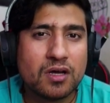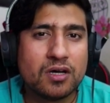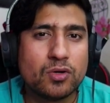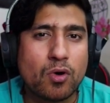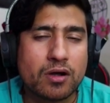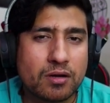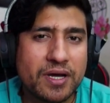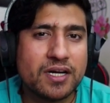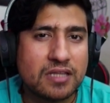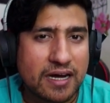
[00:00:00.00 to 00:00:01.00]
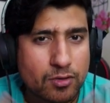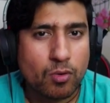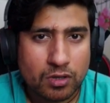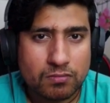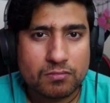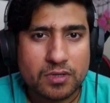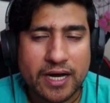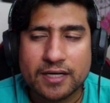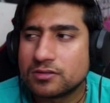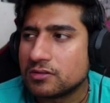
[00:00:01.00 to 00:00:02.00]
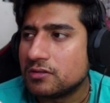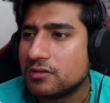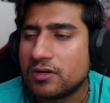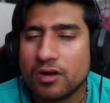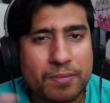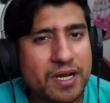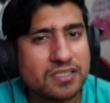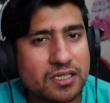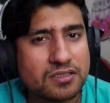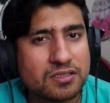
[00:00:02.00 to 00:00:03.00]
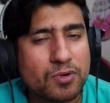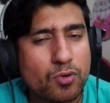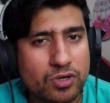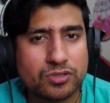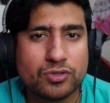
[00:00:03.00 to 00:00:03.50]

to automate that code, right? So developer has written some code,